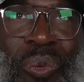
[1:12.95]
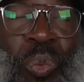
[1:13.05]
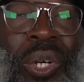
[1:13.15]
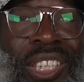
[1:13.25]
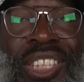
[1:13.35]

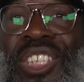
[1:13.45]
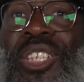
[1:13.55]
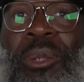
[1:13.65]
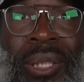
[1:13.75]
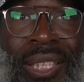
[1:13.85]
what it
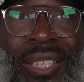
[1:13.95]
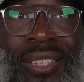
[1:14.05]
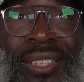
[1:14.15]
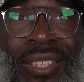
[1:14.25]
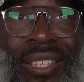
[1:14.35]
should be.
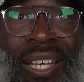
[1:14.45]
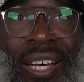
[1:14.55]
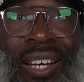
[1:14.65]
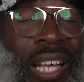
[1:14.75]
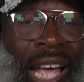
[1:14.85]

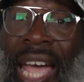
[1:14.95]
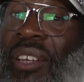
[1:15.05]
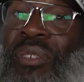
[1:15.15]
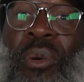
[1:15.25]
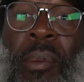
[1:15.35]
I
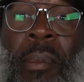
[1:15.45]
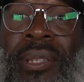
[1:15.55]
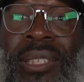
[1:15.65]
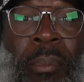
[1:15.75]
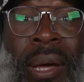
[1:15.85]
even
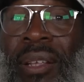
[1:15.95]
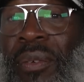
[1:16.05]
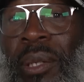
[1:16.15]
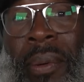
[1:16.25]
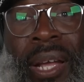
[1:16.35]
remember somebody
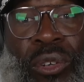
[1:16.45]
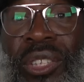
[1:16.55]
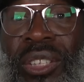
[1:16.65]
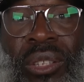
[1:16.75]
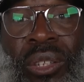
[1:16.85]
from the back,
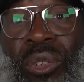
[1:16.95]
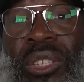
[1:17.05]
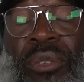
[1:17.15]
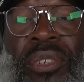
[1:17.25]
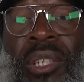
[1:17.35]

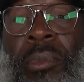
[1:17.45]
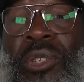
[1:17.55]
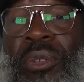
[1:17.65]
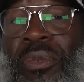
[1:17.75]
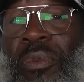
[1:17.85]
Christopher
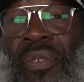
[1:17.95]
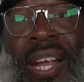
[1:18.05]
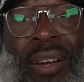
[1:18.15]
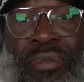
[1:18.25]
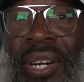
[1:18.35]
Dimitri from
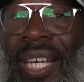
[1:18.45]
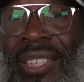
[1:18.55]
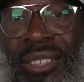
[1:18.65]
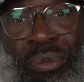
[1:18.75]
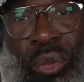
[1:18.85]

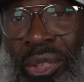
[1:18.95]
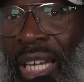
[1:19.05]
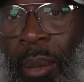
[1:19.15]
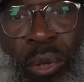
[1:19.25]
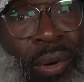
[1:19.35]
France. The first
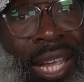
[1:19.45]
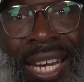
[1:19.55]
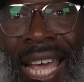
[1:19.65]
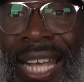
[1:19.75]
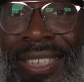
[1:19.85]
time he
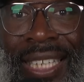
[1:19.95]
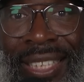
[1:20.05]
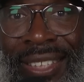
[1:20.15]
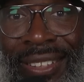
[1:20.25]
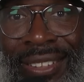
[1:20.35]
ran 9
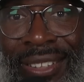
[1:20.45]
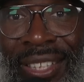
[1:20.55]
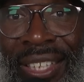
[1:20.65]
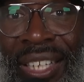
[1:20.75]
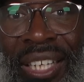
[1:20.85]
seconds,
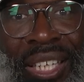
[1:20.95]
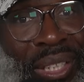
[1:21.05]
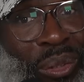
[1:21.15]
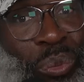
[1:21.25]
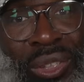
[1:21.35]

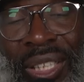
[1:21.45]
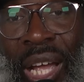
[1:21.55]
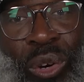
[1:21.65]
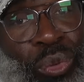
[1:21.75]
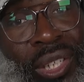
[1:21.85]
he was
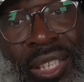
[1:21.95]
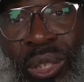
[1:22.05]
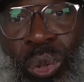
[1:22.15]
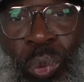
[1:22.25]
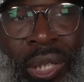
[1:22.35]
not
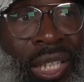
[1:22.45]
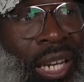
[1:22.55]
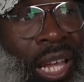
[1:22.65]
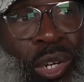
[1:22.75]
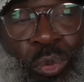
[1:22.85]
really doing
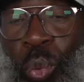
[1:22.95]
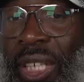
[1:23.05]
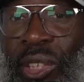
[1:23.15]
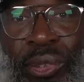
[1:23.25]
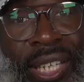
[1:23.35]
a lot of
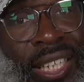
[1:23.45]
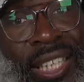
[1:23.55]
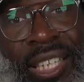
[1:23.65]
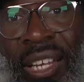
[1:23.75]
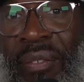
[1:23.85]
weight
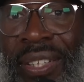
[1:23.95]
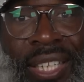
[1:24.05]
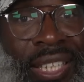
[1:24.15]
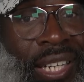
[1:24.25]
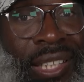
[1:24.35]
training and
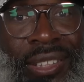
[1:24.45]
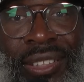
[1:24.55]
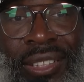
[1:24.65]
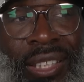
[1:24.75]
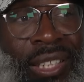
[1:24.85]
everything
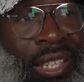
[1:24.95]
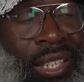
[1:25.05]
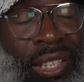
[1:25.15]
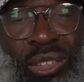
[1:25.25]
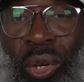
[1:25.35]
else.
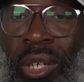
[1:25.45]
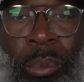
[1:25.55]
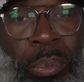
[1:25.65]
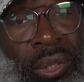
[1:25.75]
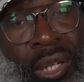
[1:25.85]
They started
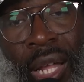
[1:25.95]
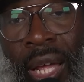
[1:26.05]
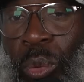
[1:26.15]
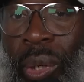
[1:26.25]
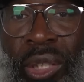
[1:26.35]
to put a
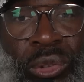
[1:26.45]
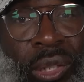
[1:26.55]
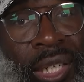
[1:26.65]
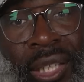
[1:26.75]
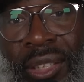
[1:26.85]
lot of weight
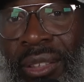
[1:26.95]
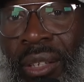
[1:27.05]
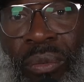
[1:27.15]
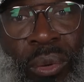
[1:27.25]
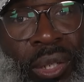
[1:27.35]
training and
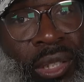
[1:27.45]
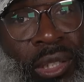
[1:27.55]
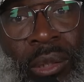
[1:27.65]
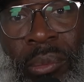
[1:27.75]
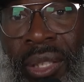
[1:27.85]
stuff on
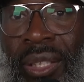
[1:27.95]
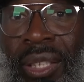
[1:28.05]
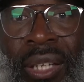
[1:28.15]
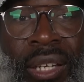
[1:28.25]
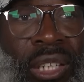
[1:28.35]
him and
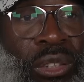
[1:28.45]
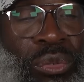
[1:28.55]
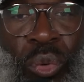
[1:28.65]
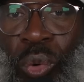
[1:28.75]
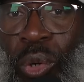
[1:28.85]
his
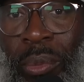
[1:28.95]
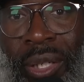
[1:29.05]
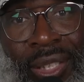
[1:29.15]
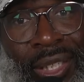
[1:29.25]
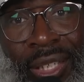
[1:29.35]
form,
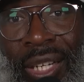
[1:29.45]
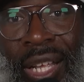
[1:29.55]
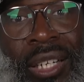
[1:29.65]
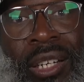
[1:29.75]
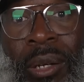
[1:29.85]
and it
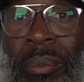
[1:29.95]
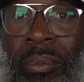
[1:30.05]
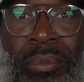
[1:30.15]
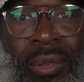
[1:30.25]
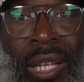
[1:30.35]
ended up
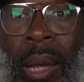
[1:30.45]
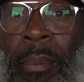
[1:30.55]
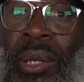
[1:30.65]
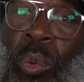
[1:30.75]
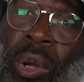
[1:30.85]

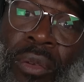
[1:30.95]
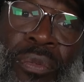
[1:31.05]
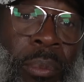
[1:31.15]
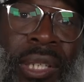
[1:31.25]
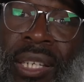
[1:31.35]
not being well
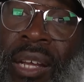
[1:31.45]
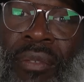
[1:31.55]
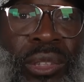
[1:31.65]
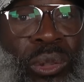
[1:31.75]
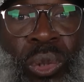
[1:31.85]
for him. He
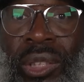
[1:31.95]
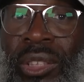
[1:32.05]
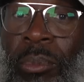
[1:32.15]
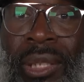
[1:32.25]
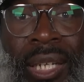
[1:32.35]
never saw a
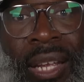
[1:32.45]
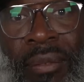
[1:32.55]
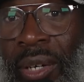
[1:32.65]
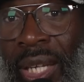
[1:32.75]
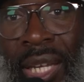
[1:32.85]
sub 10
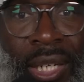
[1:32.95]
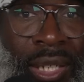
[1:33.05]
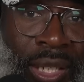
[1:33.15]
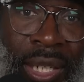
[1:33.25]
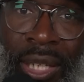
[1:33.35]
ever
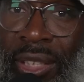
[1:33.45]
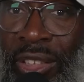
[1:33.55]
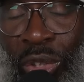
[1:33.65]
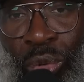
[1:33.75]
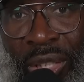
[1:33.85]
again in
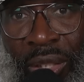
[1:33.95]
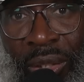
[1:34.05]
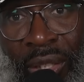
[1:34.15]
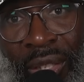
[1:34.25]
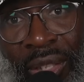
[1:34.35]
his
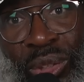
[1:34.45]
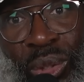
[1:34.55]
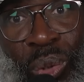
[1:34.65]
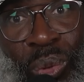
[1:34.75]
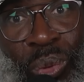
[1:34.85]
career.
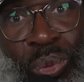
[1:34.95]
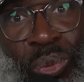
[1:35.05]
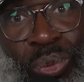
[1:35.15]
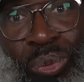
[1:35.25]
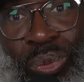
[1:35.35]

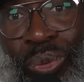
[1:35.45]
So,